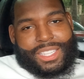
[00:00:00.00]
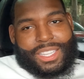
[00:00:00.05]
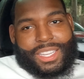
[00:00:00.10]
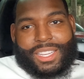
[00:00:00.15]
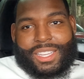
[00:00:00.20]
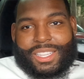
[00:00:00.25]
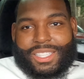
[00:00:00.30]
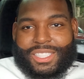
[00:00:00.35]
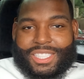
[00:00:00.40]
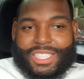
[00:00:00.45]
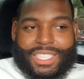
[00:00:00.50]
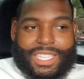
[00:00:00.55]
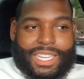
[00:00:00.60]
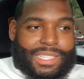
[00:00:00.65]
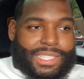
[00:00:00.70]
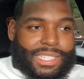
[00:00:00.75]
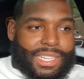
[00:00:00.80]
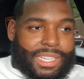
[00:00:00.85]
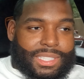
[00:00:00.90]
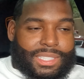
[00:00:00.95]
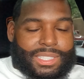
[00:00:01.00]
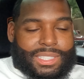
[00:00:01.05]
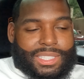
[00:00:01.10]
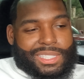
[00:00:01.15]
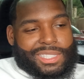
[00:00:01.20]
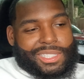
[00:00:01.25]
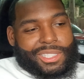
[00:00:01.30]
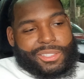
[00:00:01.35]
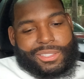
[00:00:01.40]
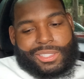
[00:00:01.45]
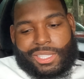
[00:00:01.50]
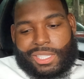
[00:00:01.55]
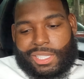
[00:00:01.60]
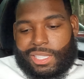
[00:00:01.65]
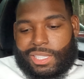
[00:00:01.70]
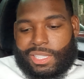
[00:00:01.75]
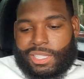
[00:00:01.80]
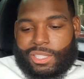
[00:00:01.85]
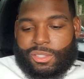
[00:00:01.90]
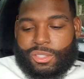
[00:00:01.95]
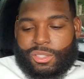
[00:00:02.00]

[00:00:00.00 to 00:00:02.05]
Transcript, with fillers: Yeah, got toxic. I started cheating,